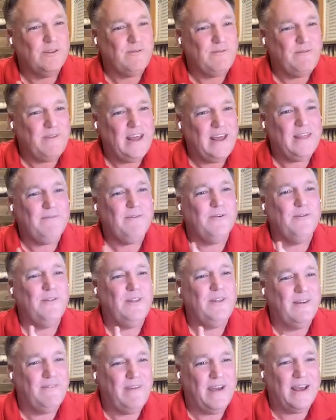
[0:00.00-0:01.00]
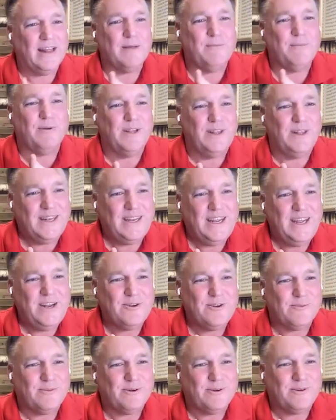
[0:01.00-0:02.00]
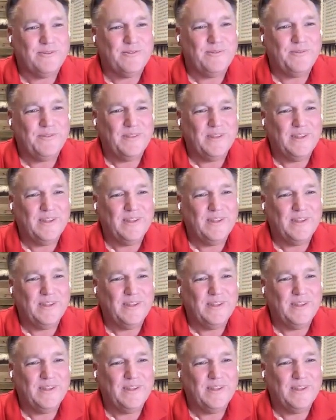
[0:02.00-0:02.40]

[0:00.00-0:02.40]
the faithful, the available, and the teachable.